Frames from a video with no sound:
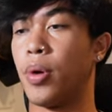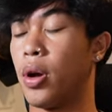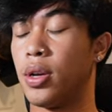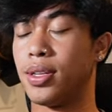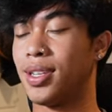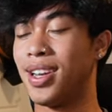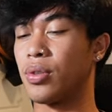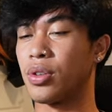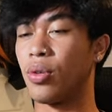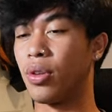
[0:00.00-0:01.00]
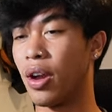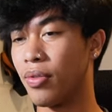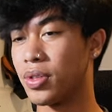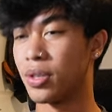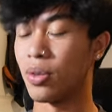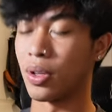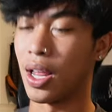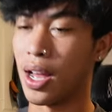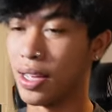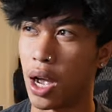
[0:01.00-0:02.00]
pause. I was going to every single
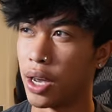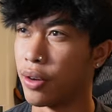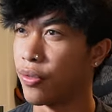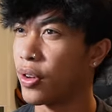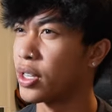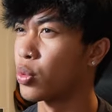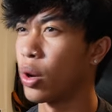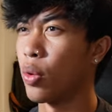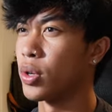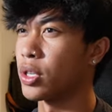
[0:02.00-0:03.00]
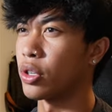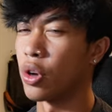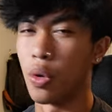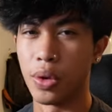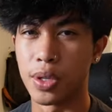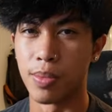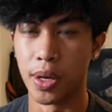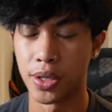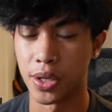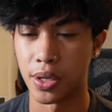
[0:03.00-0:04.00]
class. I had a phase where I wasn't going as
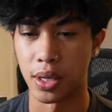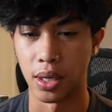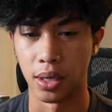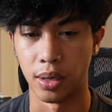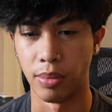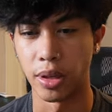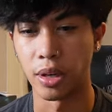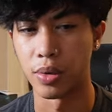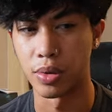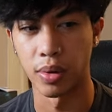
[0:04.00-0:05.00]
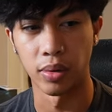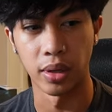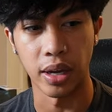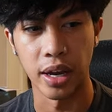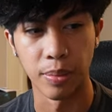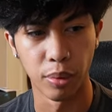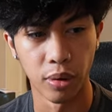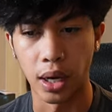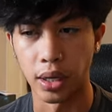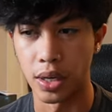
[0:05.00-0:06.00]
much. I think it was around like
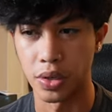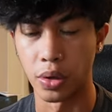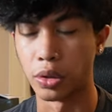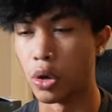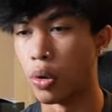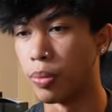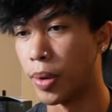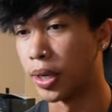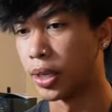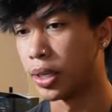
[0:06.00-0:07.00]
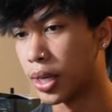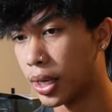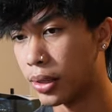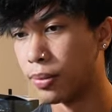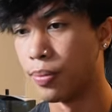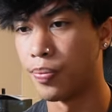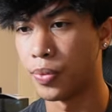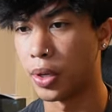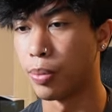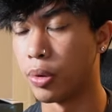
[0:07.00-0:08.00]
April. And then I started going back again,
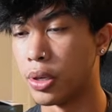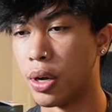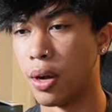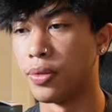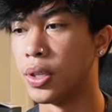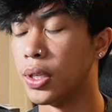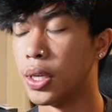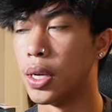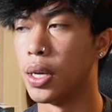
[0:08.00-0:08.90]
like pretty often. And